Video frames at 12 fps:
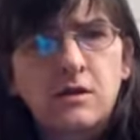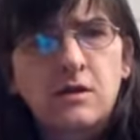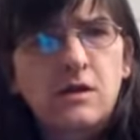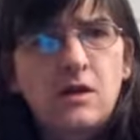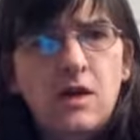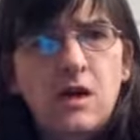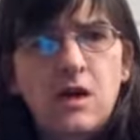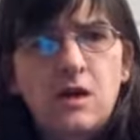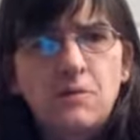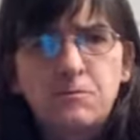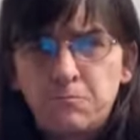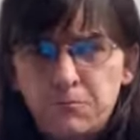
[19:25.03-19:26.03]
and
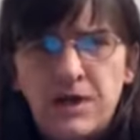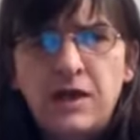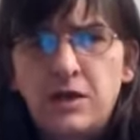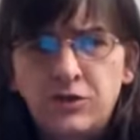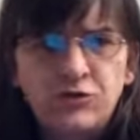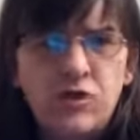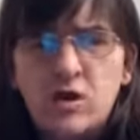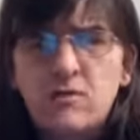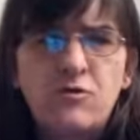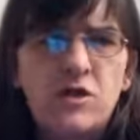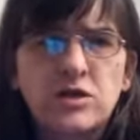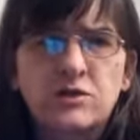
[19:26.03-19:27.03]
getting all the shades of
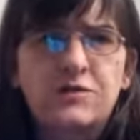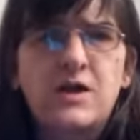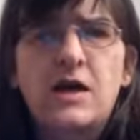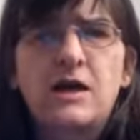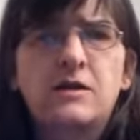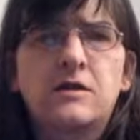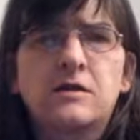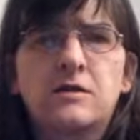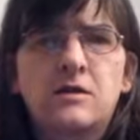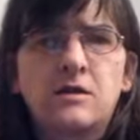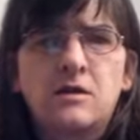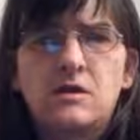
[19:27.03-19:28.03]
grey.
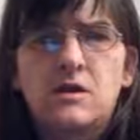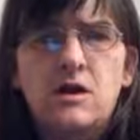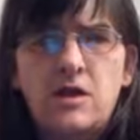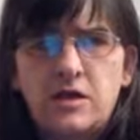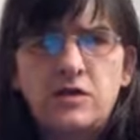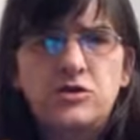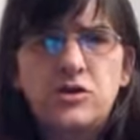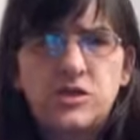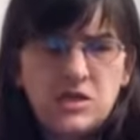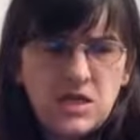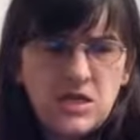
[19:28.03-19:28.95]
That one,